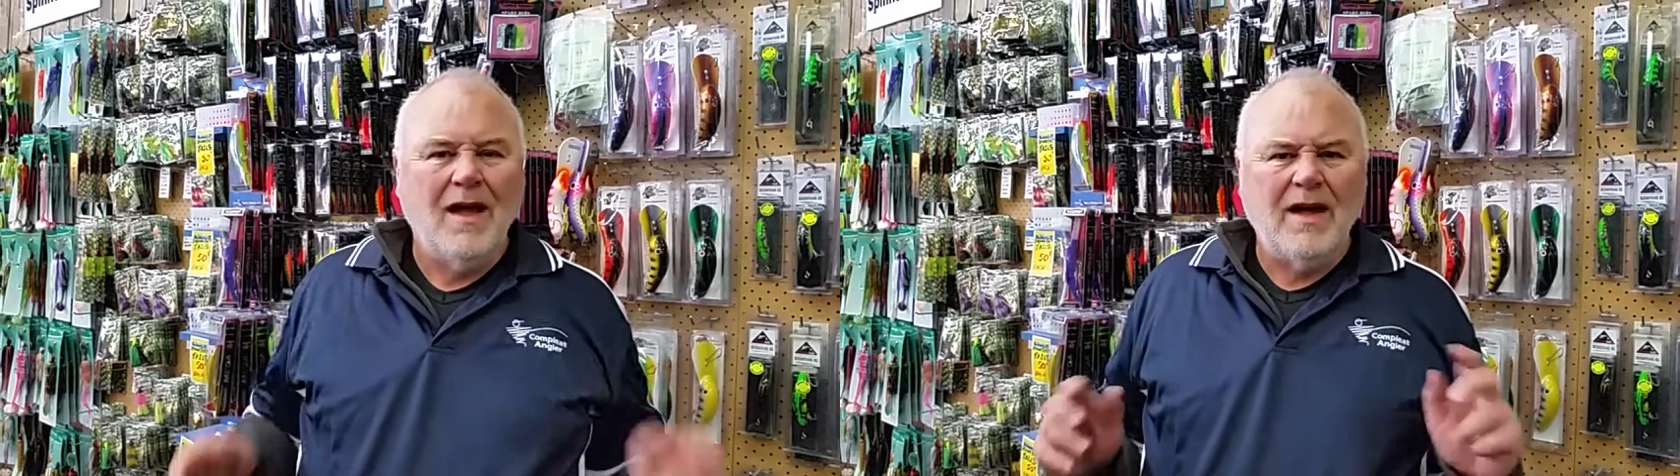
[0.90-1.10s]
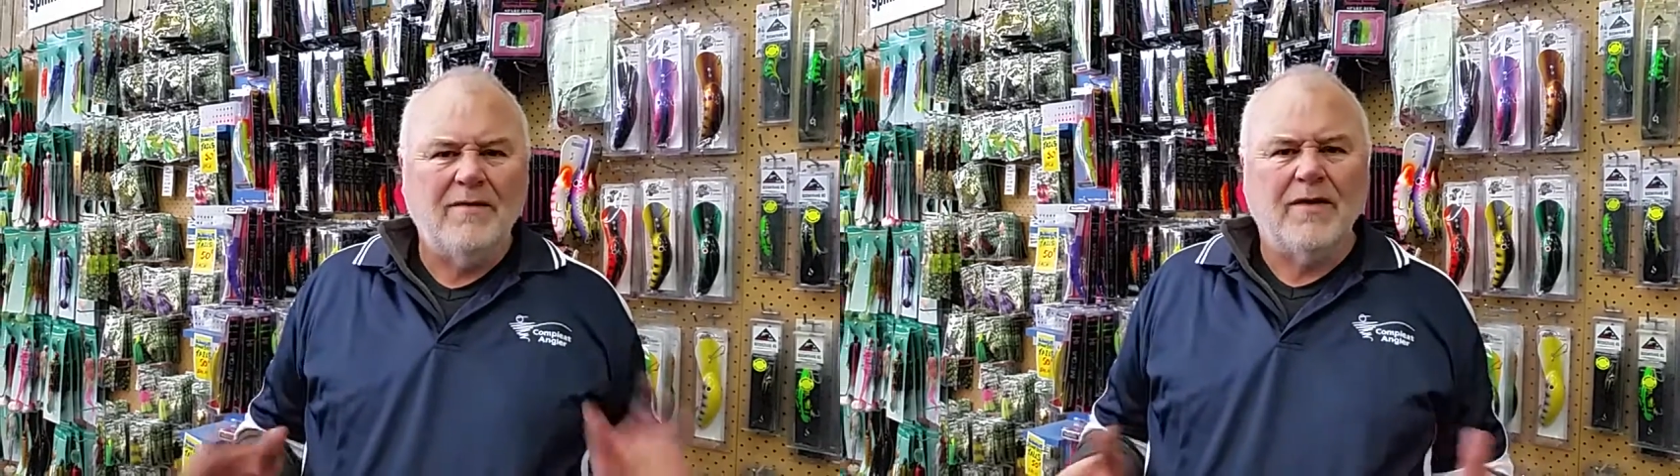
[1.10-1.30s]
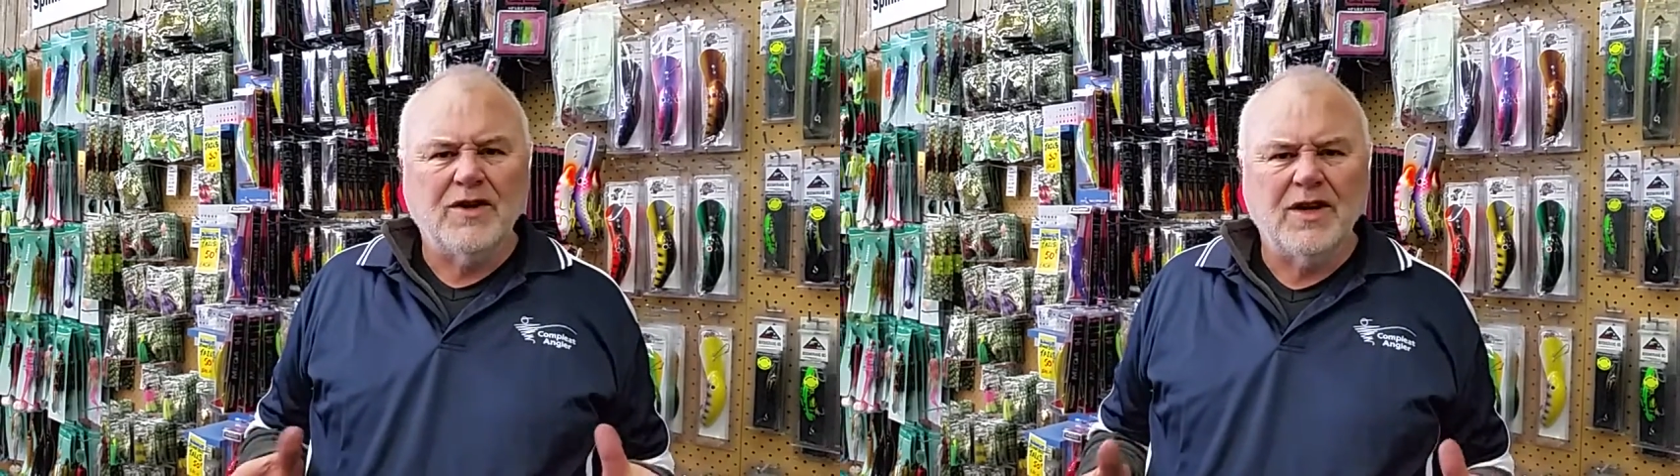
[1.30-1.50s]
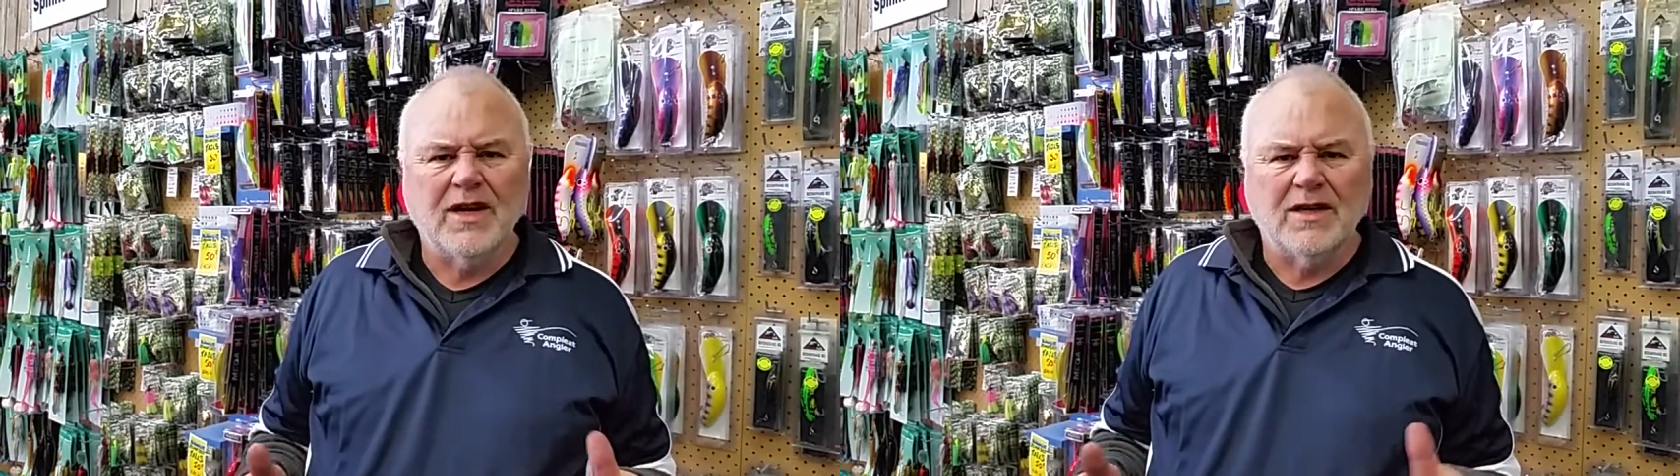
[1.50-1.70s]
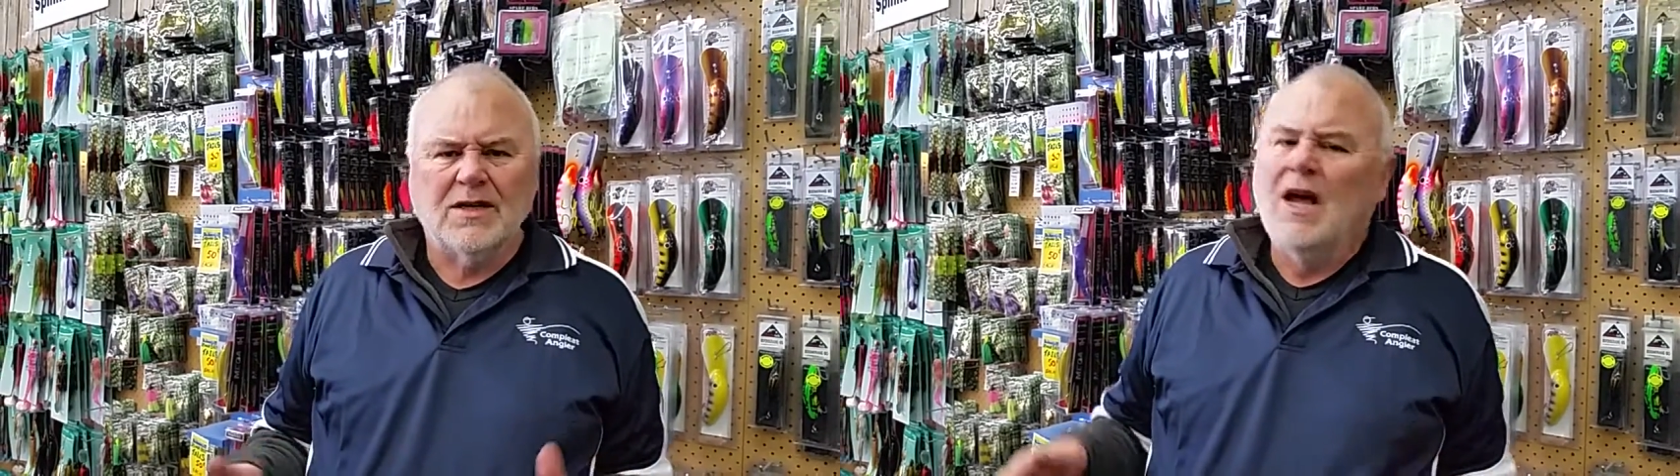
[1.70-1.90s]
Hey
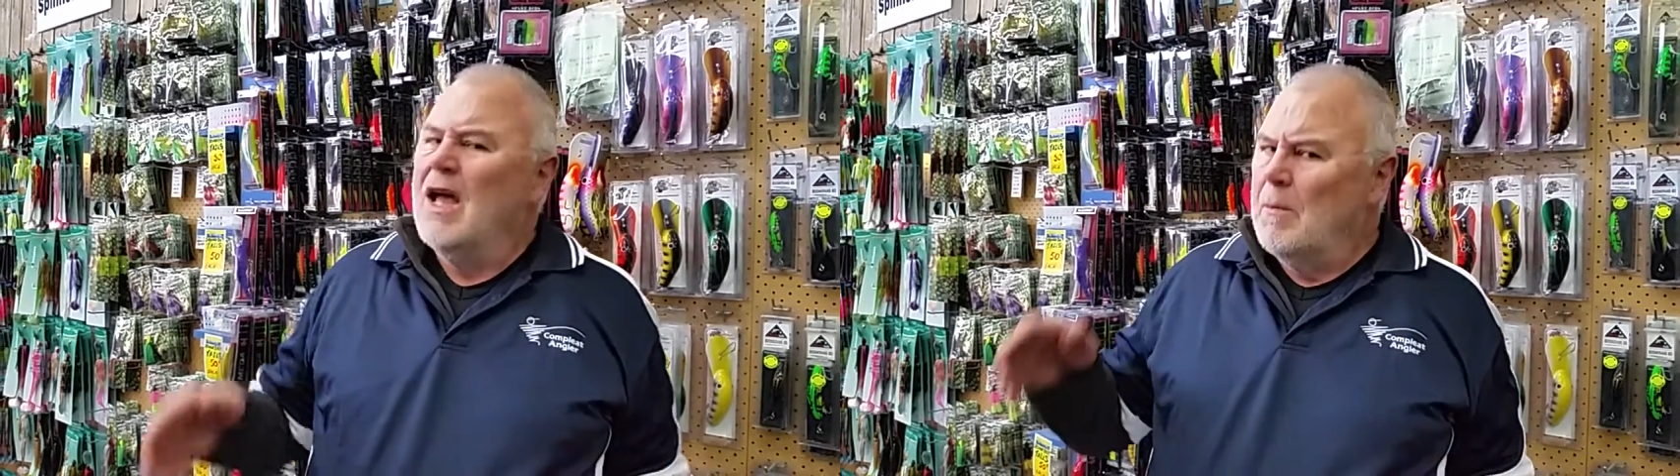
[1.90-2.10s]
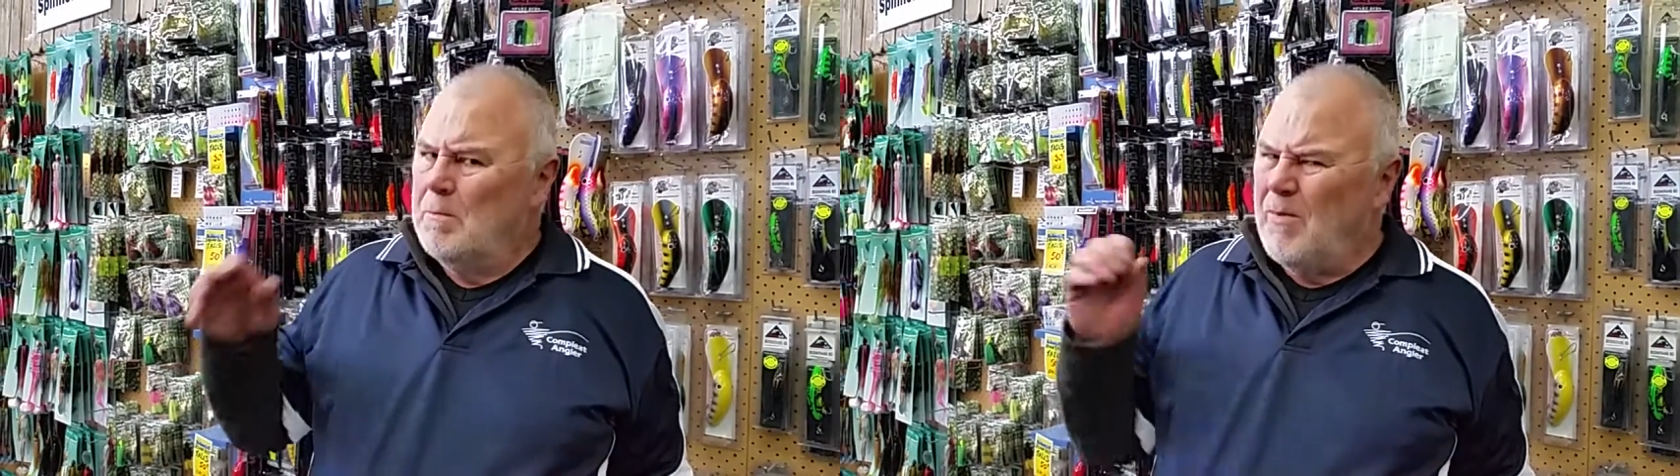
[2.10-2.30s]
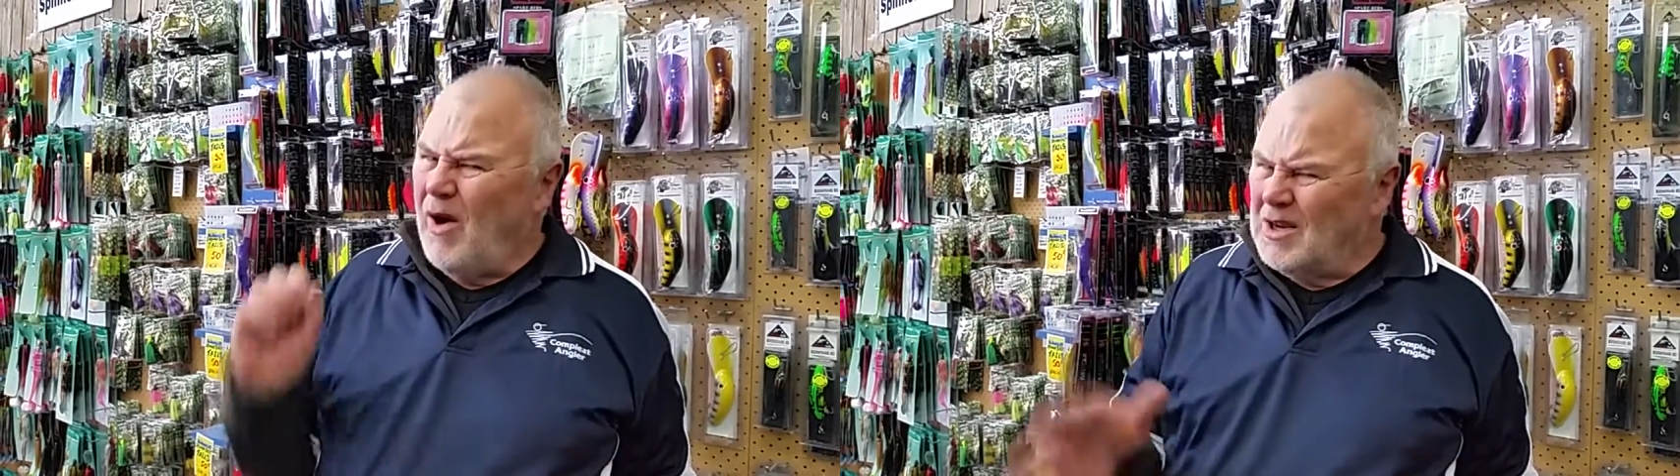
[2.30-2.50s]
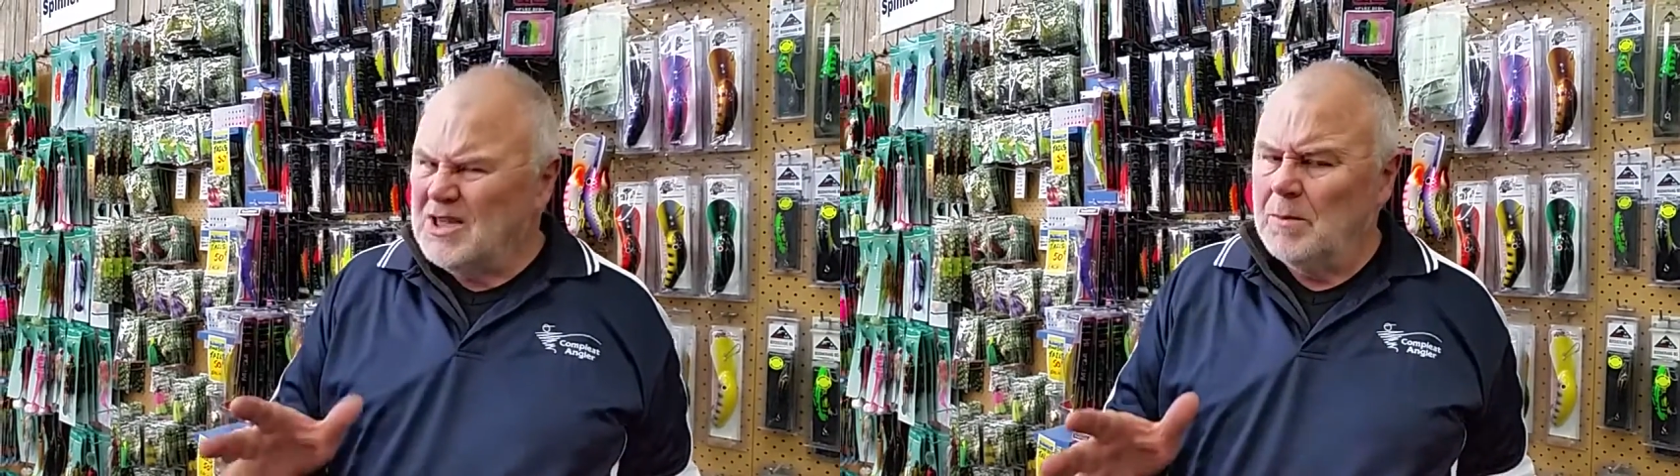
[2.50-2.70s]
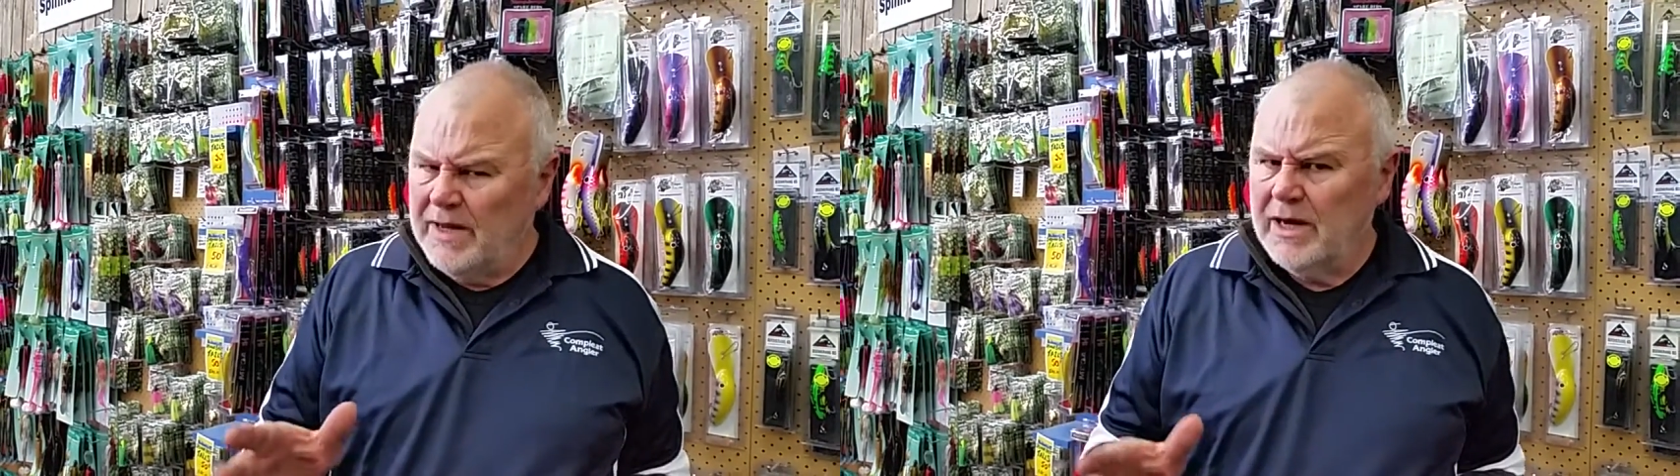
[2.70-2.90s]
fishers,
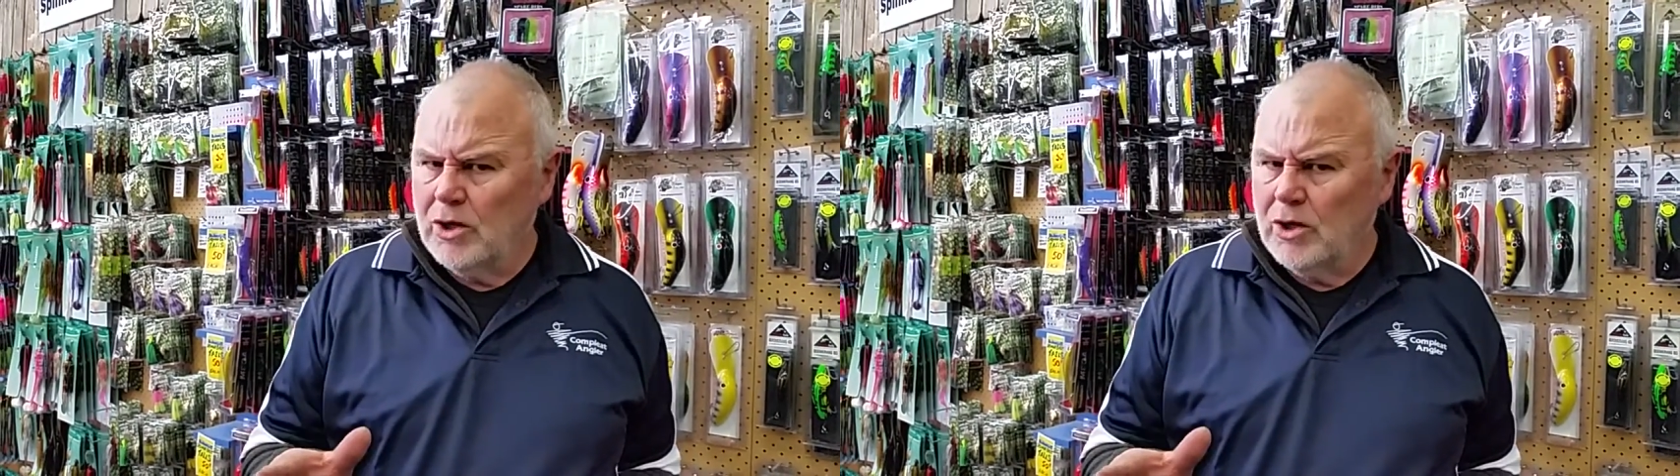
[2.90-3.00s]
possibly